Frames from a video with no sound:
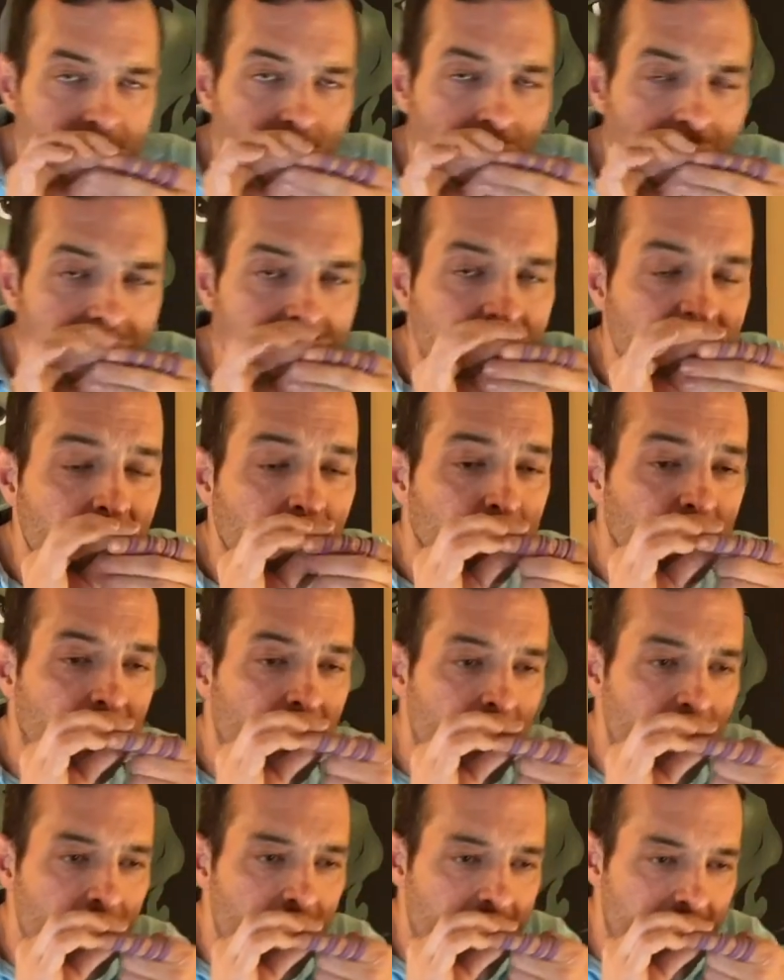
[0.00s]
Well, I'm going to
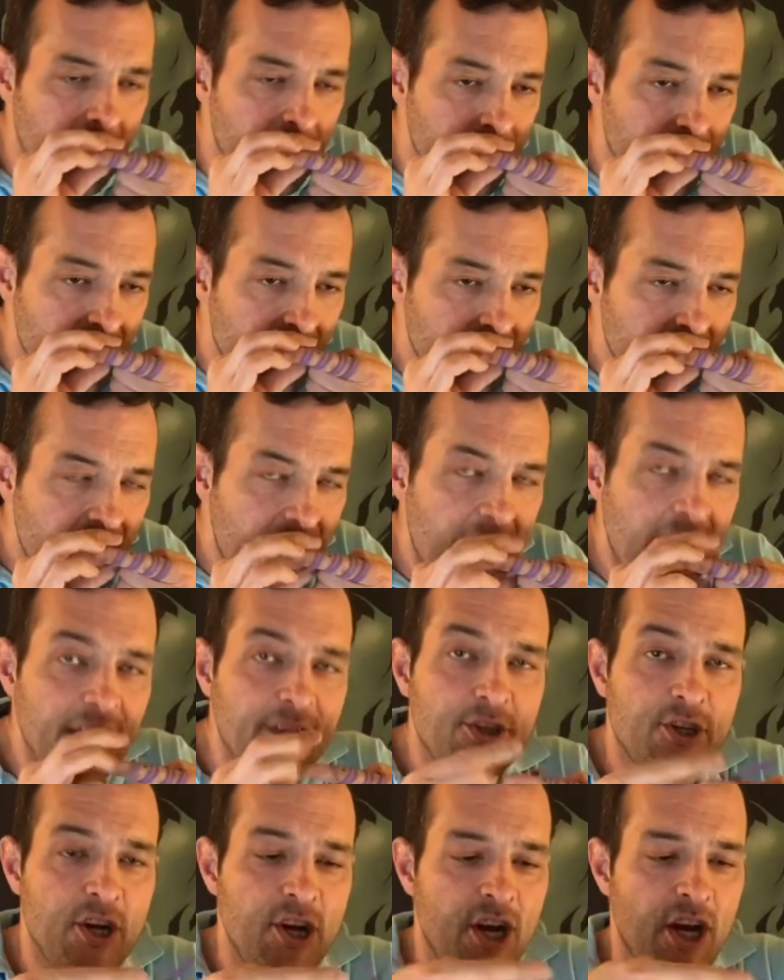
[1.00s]
blow it up, and it's going